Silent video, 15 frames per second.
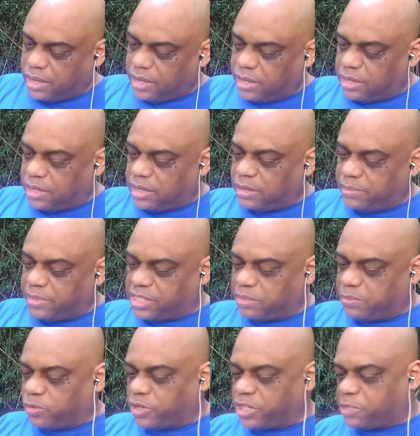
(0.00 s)
Um, it's some
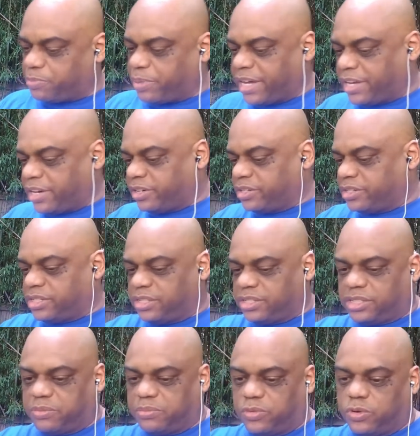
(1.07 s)
more spanners and
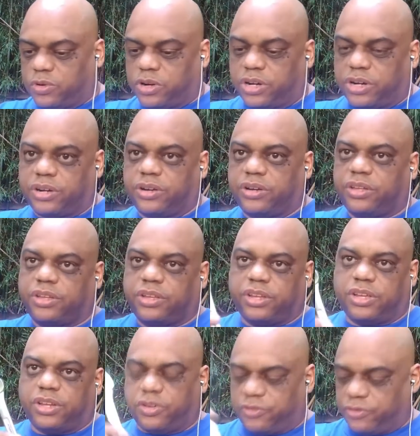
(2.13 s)
some more,
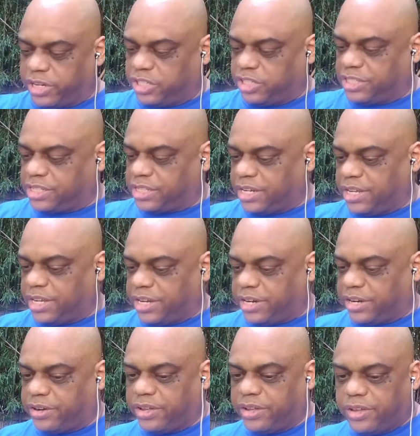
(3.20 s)
you know, wrenches in
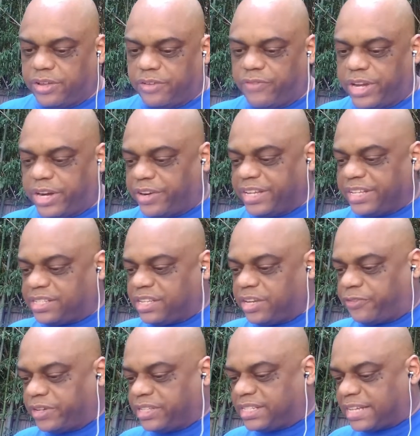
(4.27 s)
here. Various
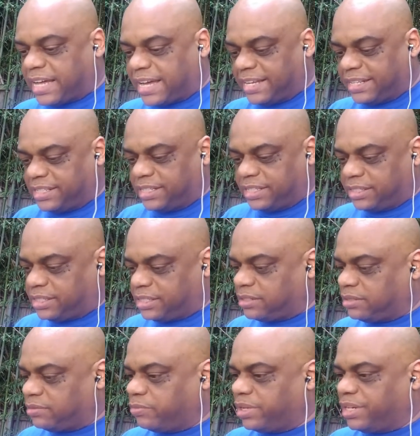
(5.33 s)
different sizes.
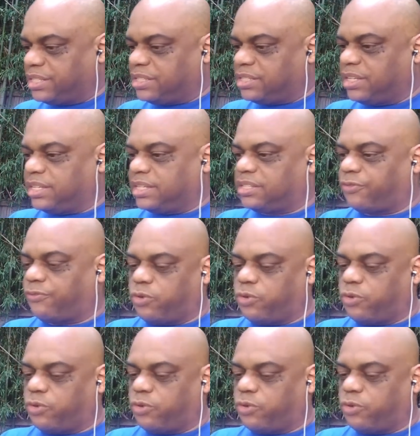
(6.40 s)
What is this?